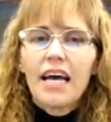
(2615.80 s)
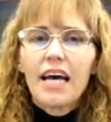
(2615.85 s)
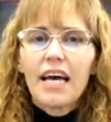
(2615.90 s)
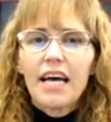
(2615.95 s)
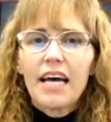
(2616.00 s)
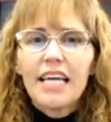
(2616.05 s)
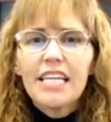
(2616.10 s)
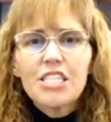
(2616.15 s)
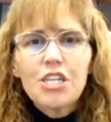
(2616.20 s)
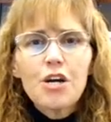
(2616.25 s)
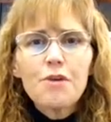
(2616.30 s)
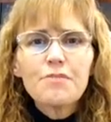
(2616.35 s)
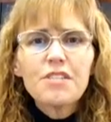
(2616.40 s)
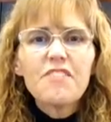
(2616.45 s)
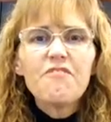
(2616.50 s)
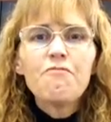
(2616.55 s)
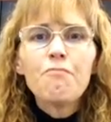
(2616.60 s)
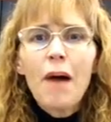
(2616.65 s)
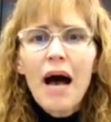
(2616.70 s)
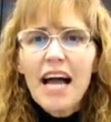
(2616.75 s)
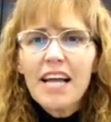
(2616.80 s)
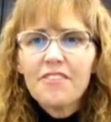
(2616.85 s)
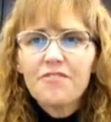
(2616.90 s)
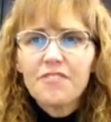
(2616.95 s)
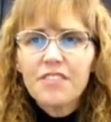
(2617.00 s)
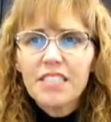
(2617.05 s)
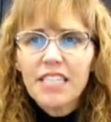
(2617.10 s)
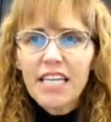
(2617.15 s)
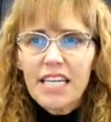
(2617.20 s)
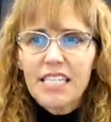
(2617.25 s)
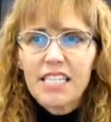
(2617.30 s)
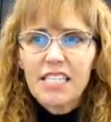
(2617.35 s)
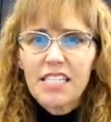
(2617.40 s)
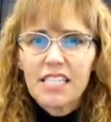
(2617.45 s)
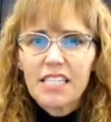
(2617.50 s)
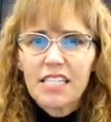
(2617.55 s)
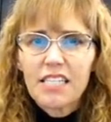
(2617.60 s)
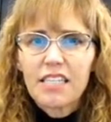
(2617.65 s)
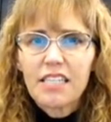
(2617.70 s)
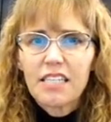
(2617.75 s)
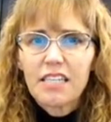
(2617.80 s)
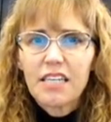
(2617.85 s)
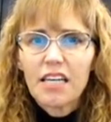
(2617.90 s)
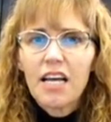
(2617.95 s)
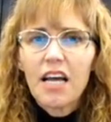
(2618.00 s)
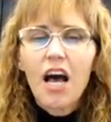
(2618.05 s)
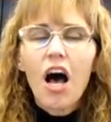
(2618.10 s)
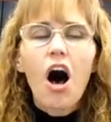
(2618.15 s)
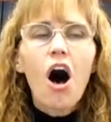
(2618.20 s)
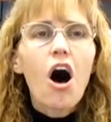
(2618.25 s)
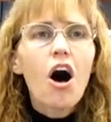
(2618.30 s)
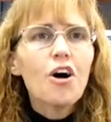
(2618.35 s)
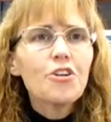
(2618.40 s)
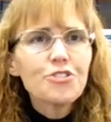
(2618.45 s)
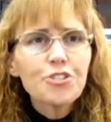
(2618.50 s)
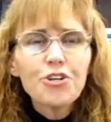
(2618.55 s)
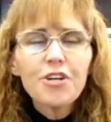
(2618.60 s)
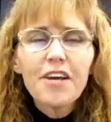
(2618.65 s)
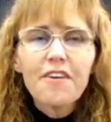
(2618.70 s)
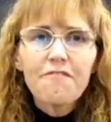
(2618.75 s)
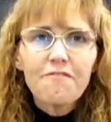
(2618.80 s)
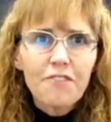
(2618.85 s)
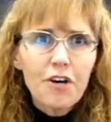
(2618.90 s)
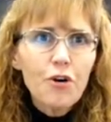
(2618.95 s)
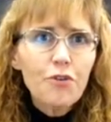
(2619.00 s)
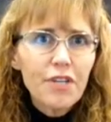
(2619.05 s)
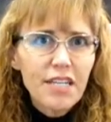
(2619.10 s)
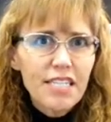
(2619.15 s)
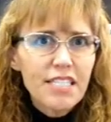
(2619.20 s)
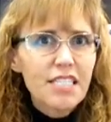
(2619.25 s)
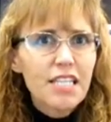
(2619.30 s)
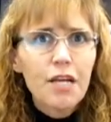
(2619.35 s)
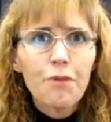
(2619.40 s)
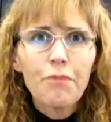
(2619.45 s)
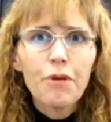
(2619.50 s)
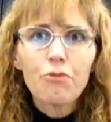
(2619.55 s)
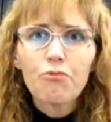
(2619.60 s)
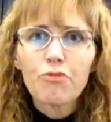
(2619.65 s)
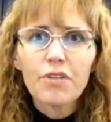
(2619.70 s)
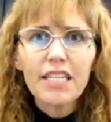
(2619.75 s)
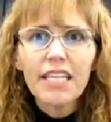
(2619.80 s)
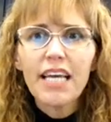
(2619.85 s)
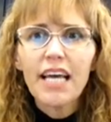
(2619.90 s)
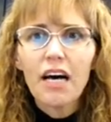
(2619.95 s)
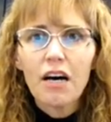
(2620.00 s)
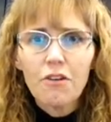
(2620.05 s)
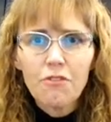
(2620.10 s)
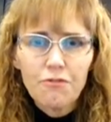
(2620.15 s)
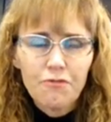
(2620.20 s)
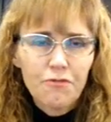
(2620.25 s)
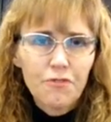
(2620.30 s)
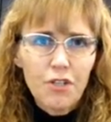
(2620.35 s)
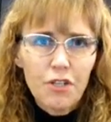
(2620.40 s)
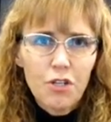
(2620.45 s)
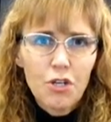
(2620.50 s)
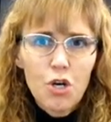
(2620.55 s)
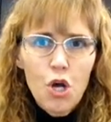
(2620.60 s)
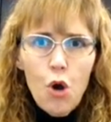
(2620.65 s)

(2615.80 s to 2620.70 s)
In terms of mindfulness, alternate focus can be really helpful.